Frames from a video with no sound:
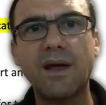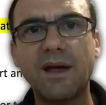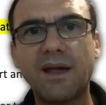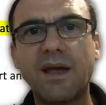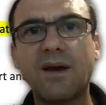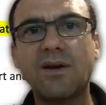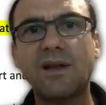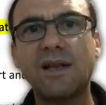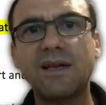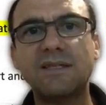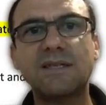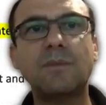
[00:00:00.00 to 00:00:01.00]

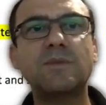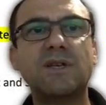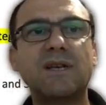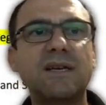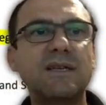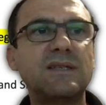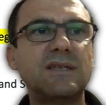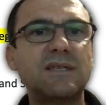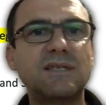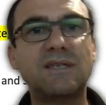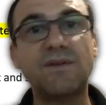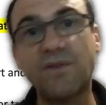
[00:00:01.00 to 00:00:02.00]
calculate subsidies.
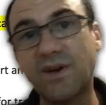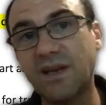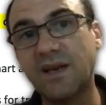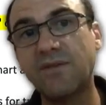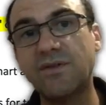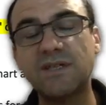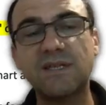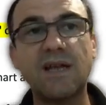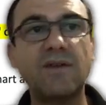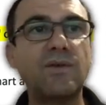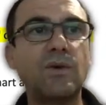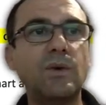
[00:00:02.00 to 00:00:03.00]
It's different in every state,
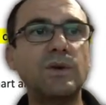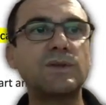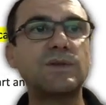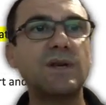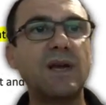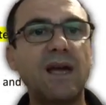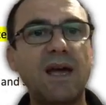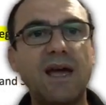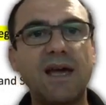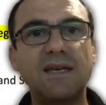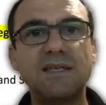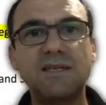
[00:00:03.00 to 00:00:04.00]
of course,
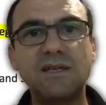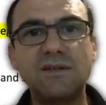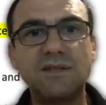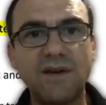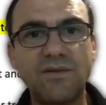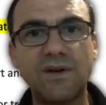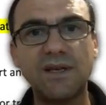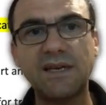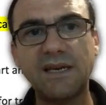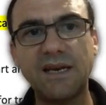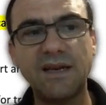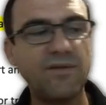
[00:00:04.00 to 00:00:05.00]
and you definitely
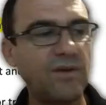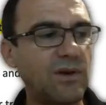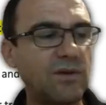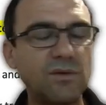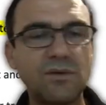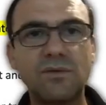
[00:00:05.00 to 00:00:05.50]
need, if you're